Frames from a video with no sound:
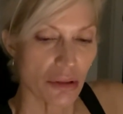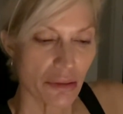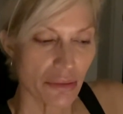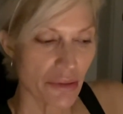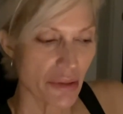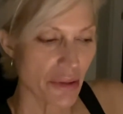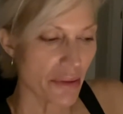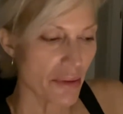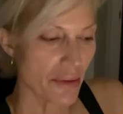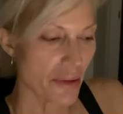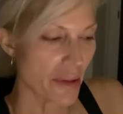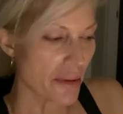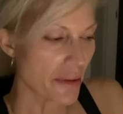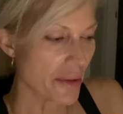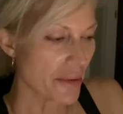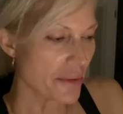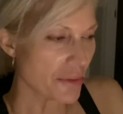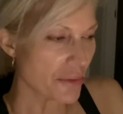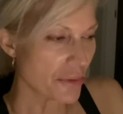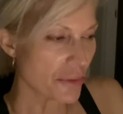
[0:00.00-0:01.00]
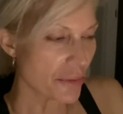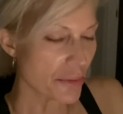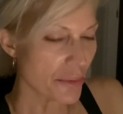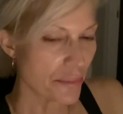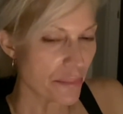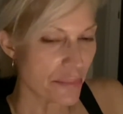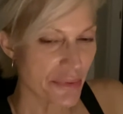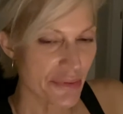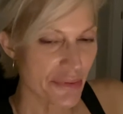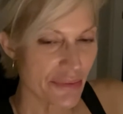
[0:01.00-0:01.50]
There are other
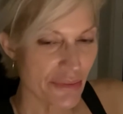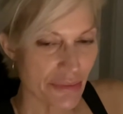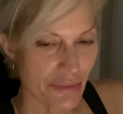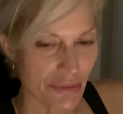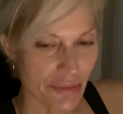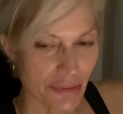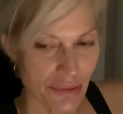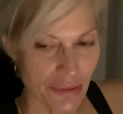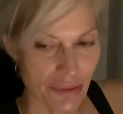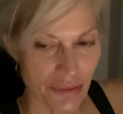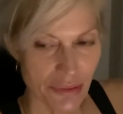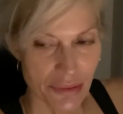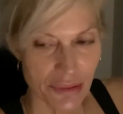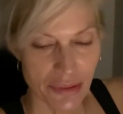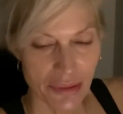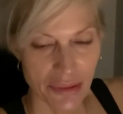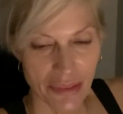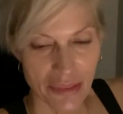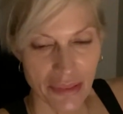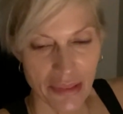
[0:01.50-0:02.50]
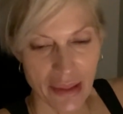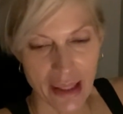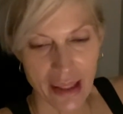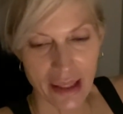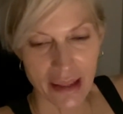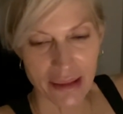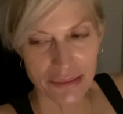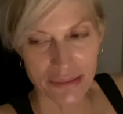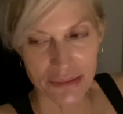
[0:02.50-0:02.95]
groups that